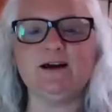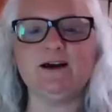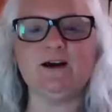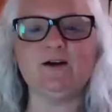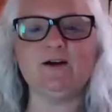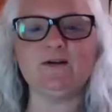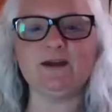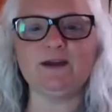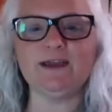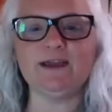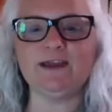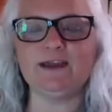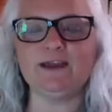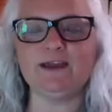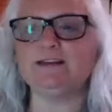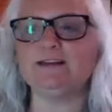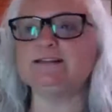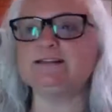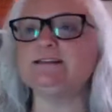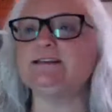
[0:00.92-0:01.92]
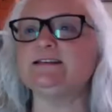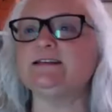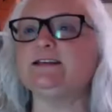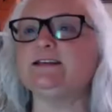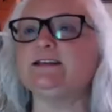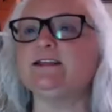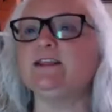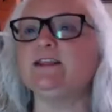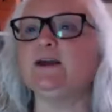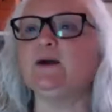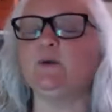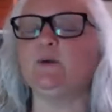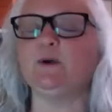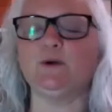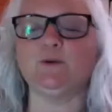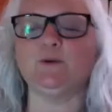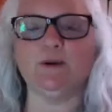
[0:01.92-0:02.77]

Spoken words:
Okay, seeing that we're